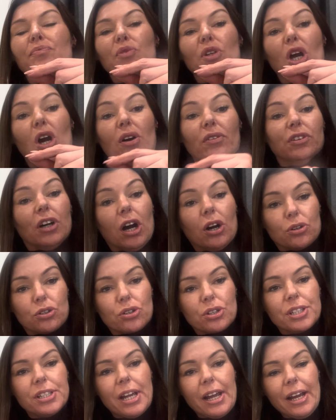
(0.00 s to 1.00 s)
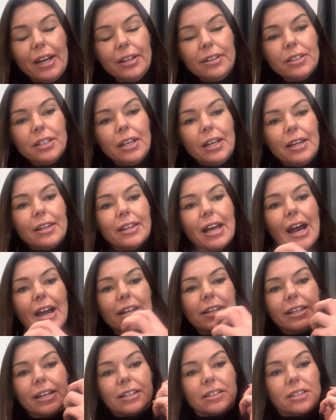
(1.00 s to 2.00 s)
of ultrasound
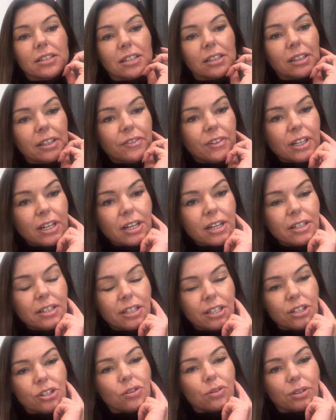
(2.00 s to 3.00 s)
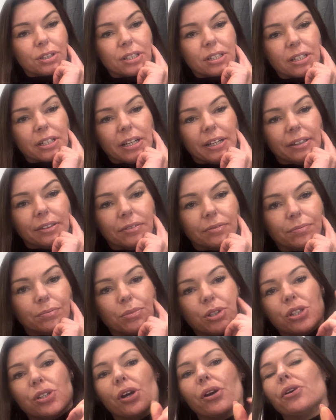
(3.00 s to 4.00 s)
that gets delivered into your skin.
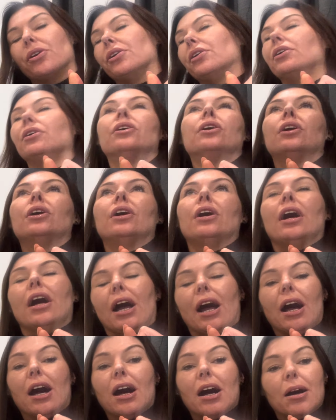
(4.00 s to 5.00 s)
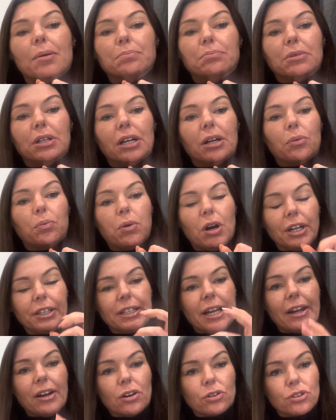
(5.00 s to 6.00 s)
So what
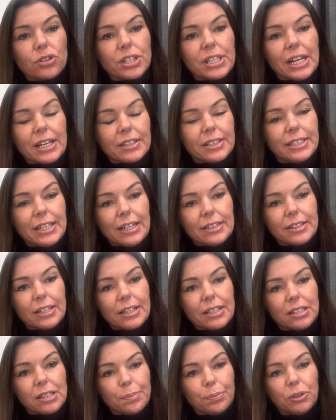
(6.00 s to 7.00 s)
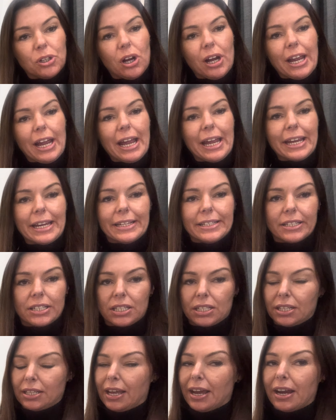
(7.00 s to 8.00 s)
that ultrasound does is apply heat
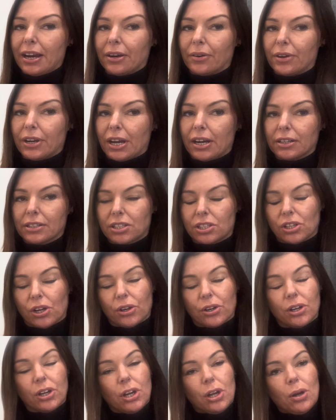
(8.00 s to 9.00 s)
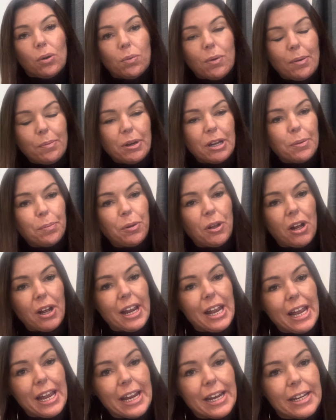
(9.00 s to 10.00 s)
to the area. So when we apply
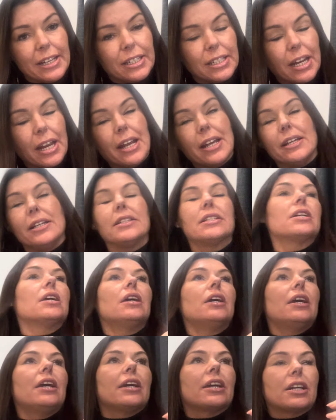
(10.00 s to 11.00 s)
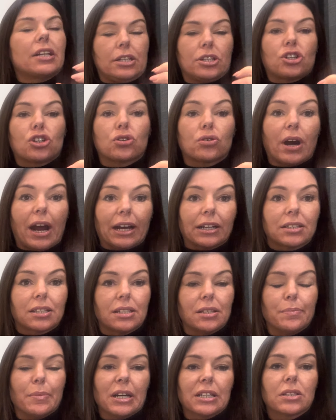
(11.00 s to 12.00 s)
heat, it contracts
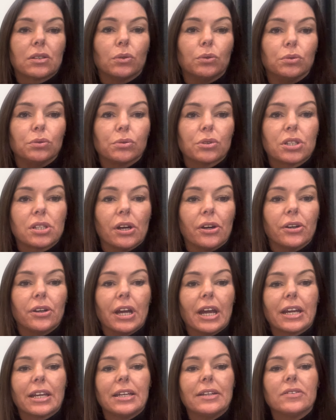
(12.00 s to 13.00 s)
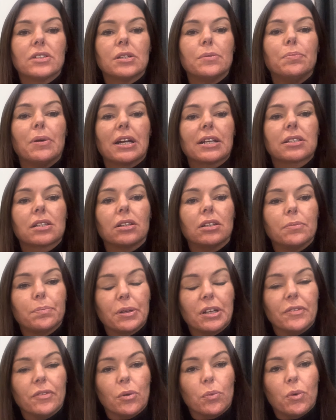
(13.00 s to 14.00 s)
the muscle. So it gives the muscle a
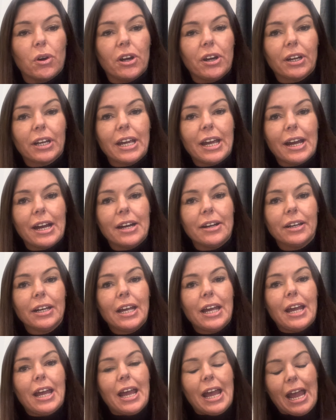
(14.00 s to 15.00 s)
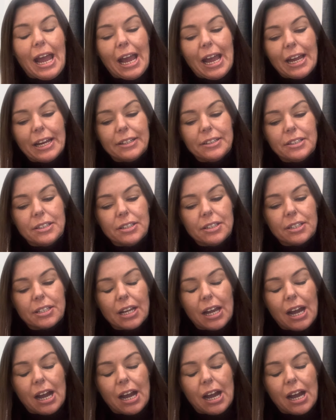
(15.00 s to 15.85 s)
bit of a workout and